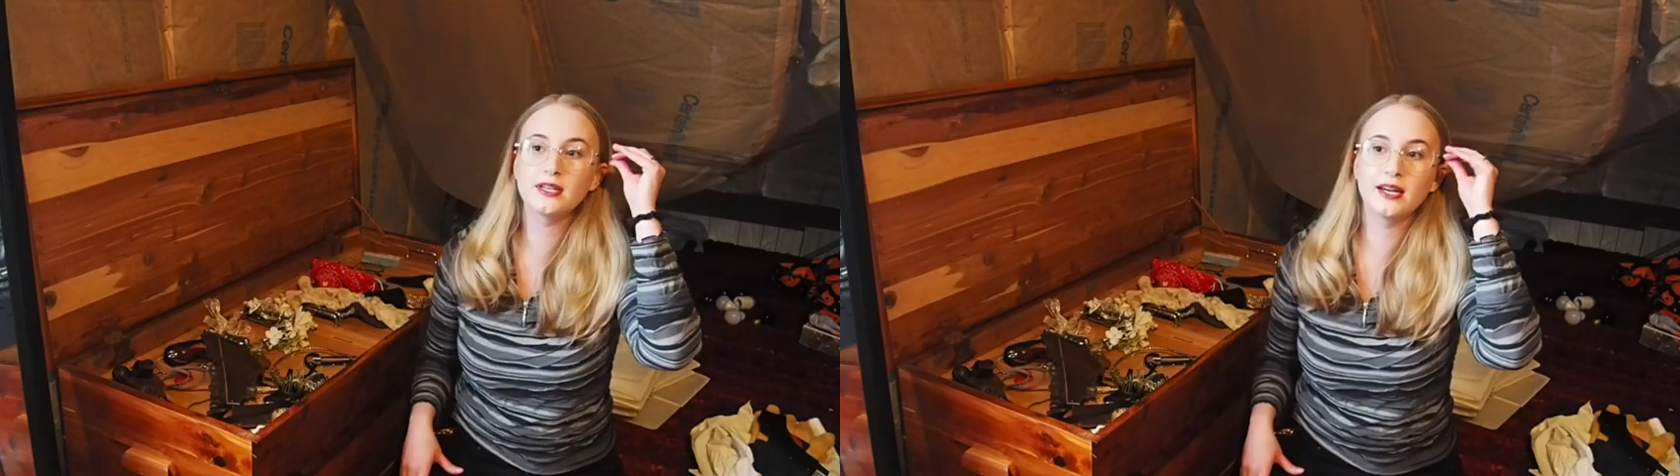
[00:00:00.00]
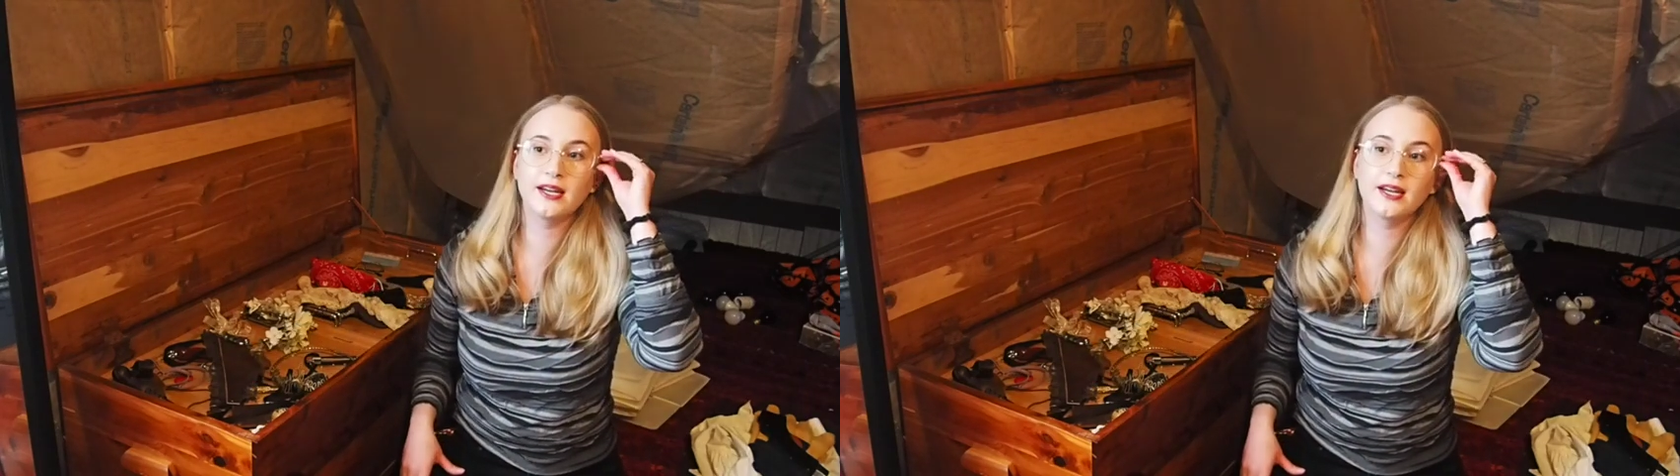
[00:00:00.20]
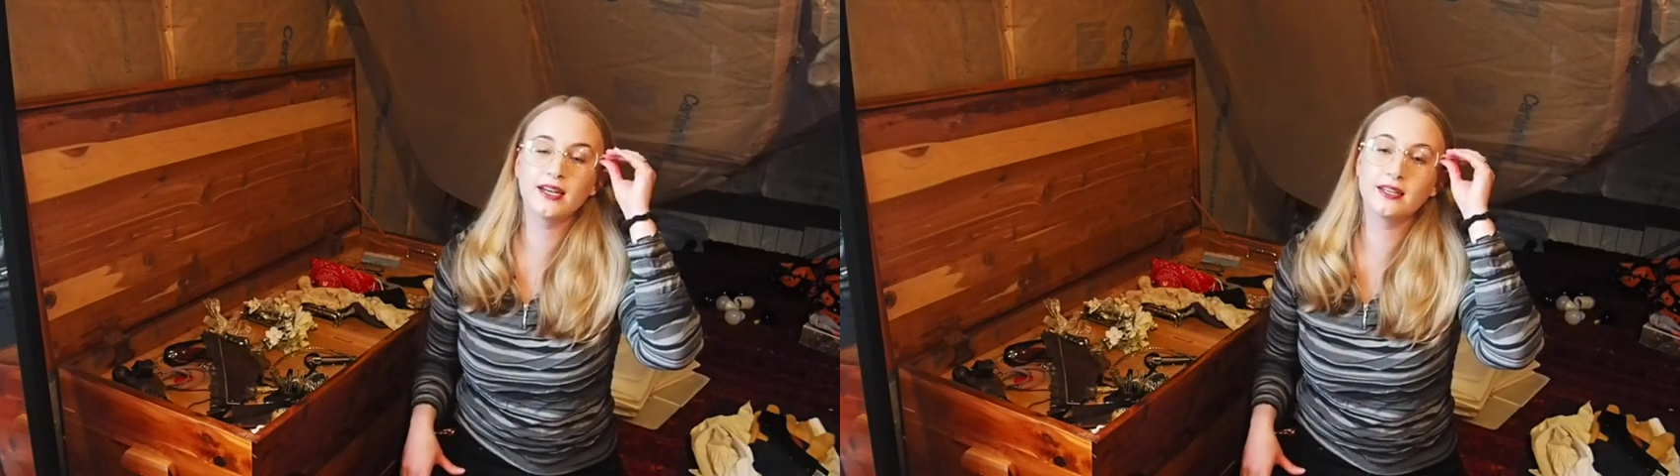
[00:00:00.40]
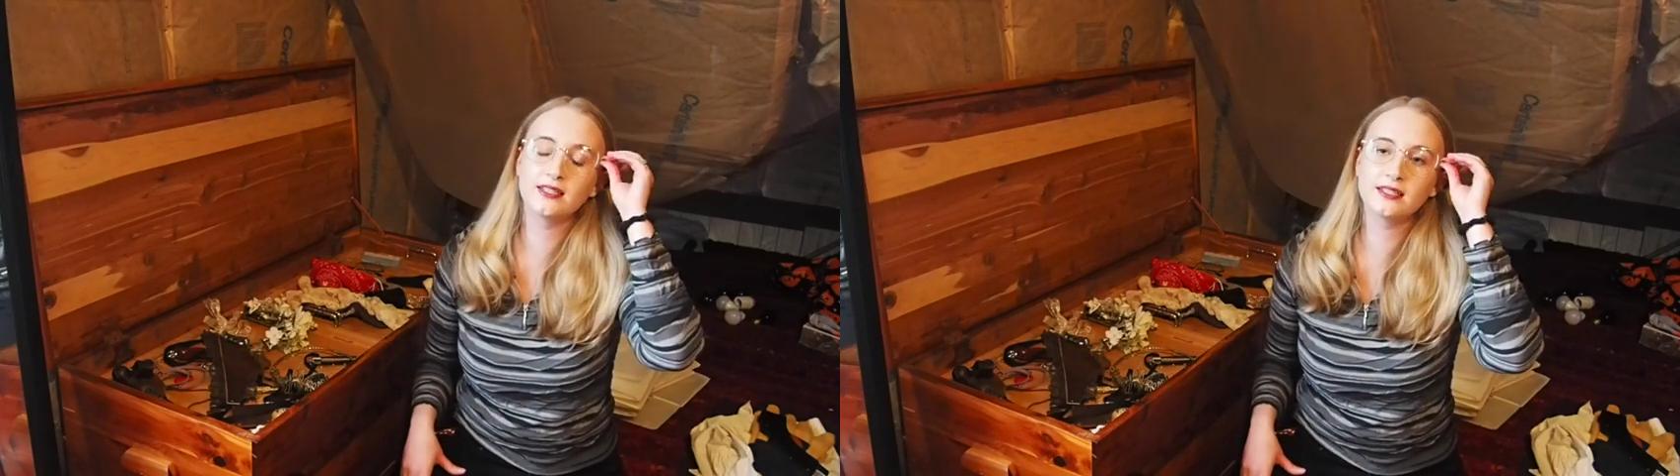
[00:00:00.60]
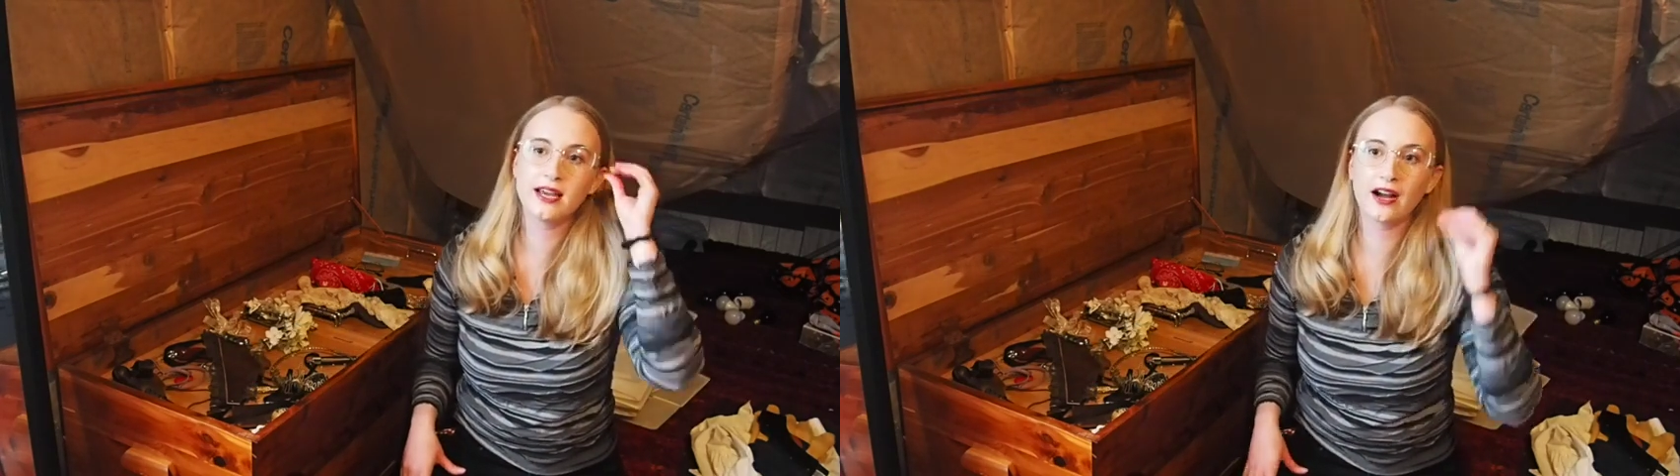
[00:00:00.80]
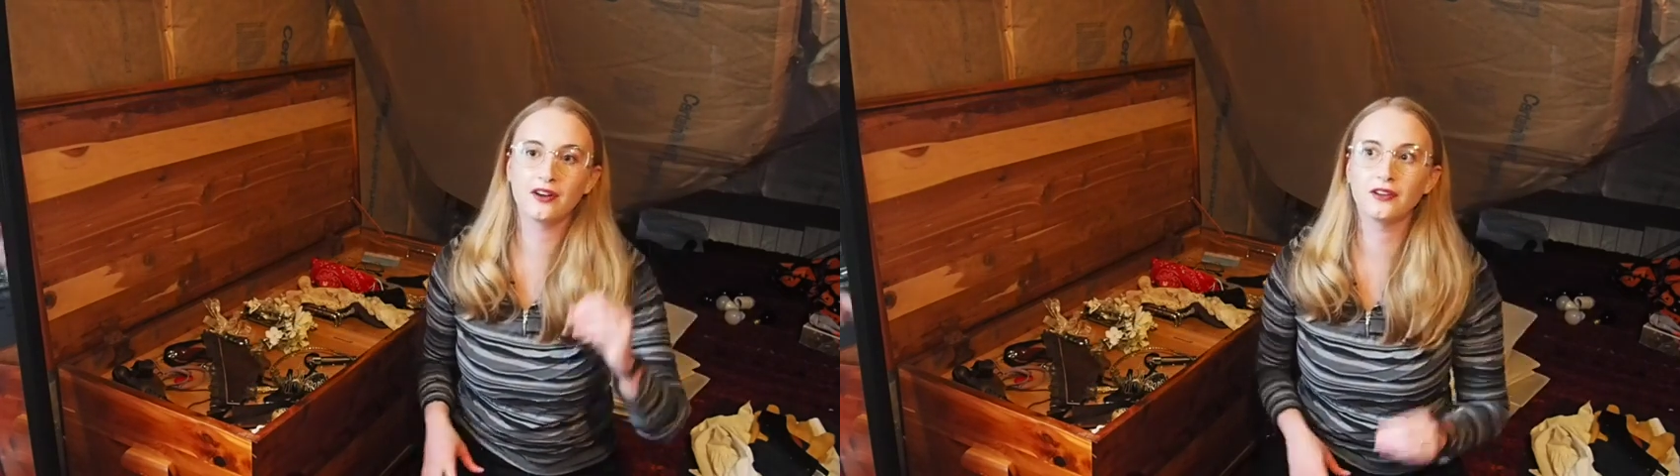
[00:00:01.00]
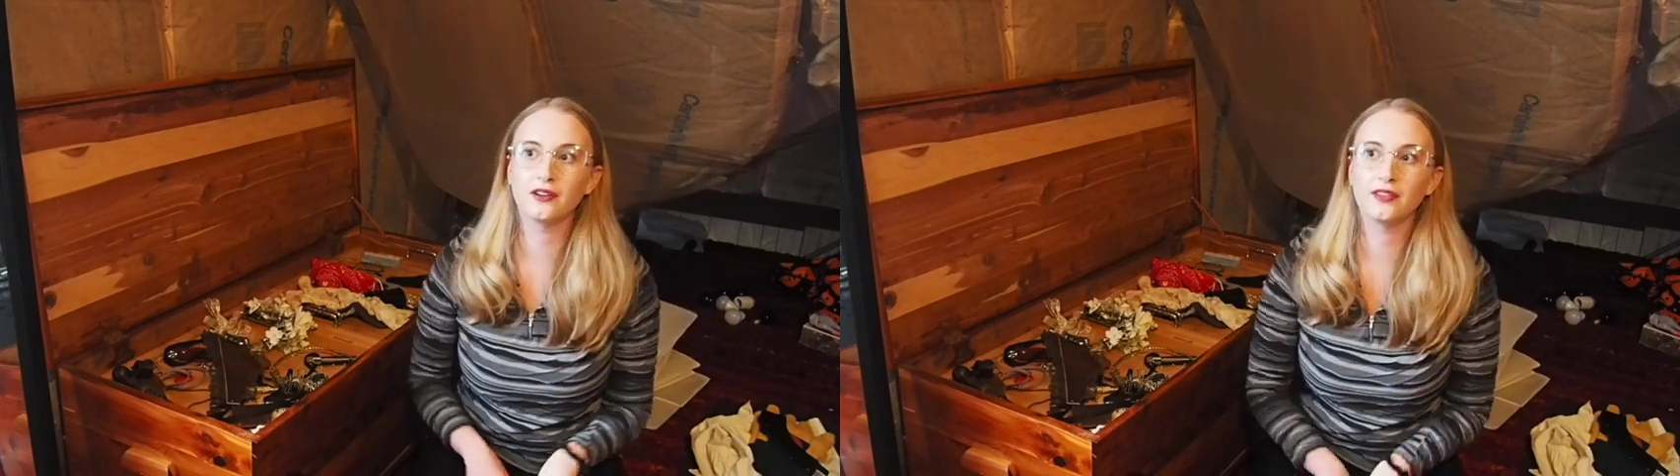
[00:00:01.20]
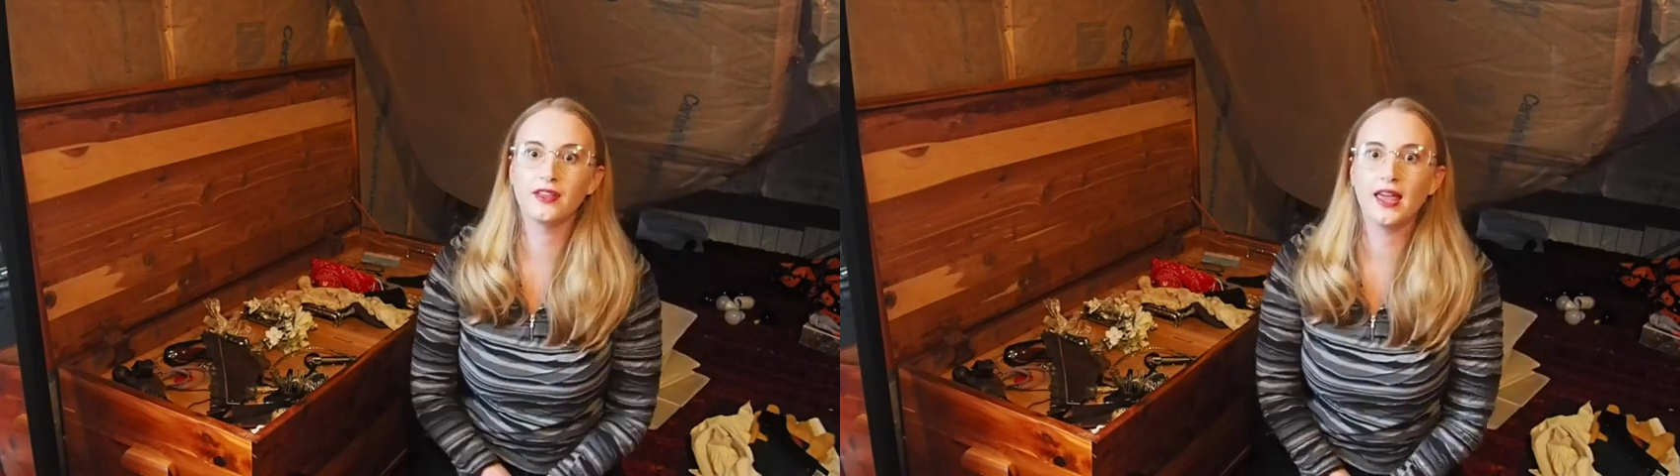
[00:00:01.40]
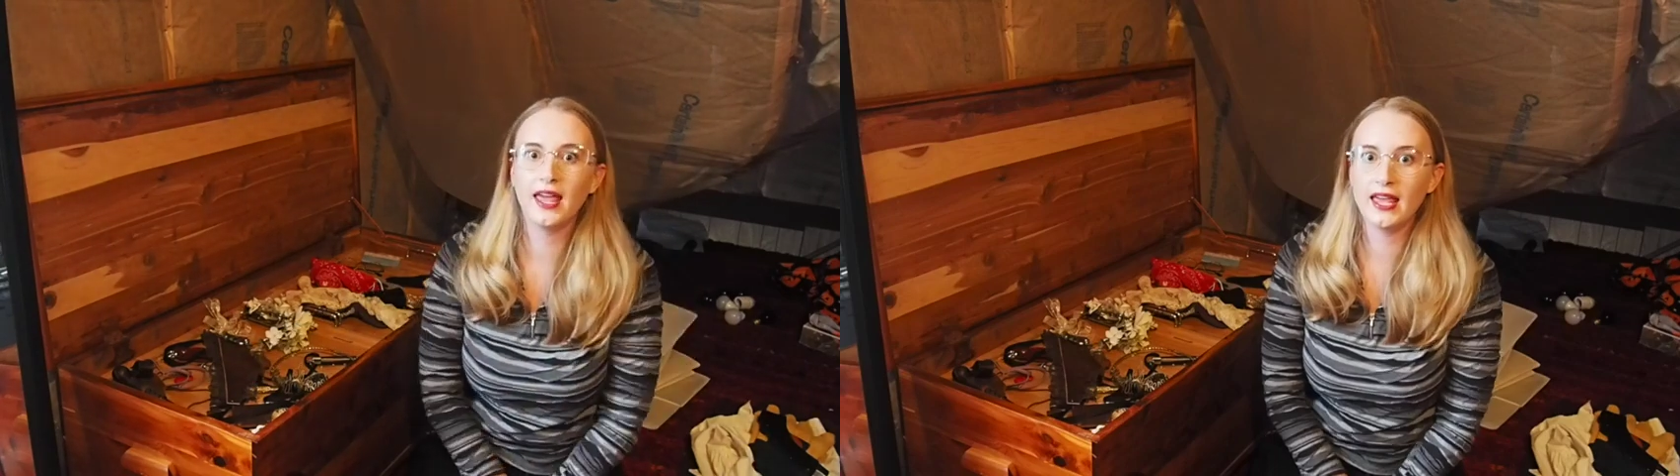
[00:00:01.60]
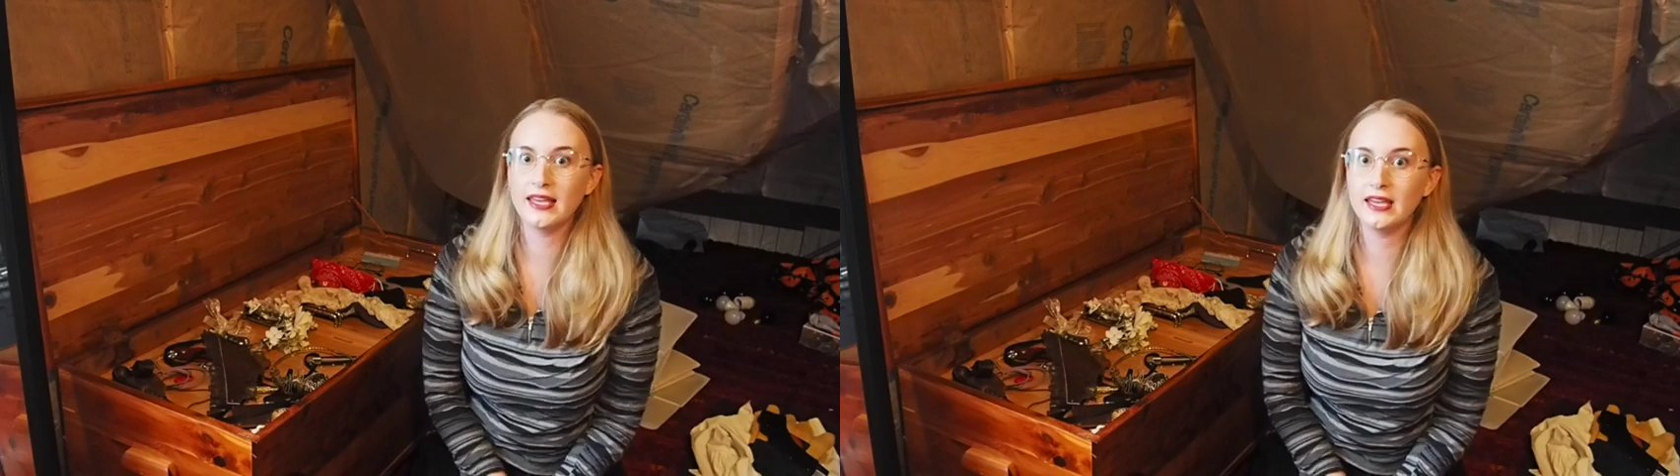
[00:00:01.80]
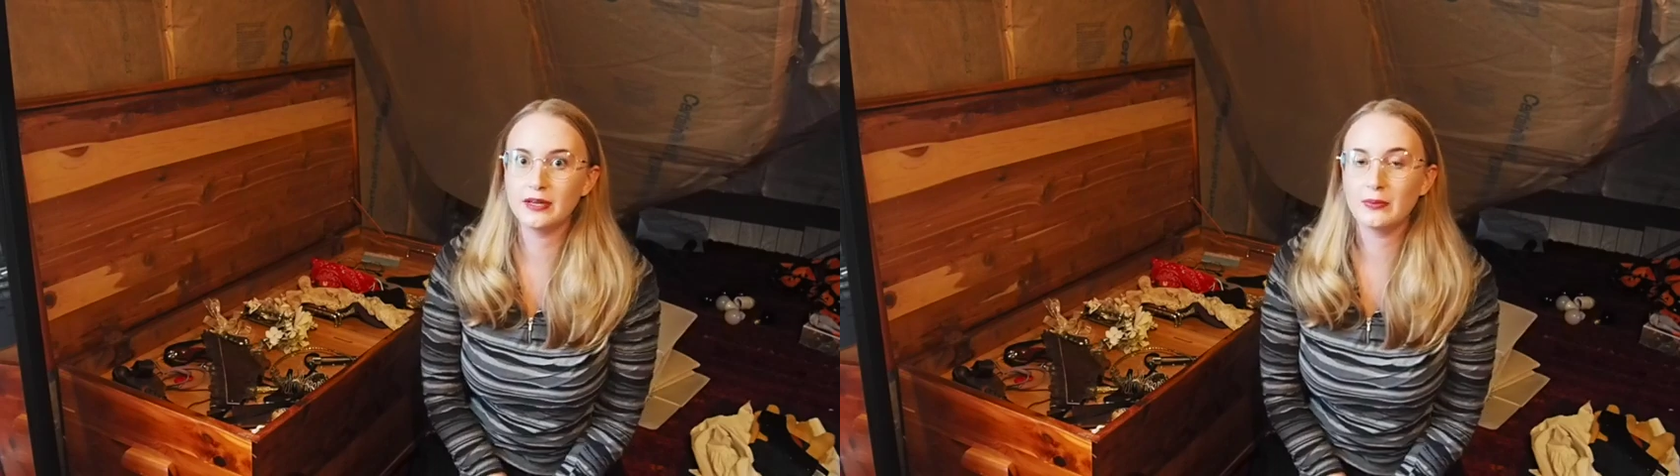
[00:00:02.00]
and tackle the hanging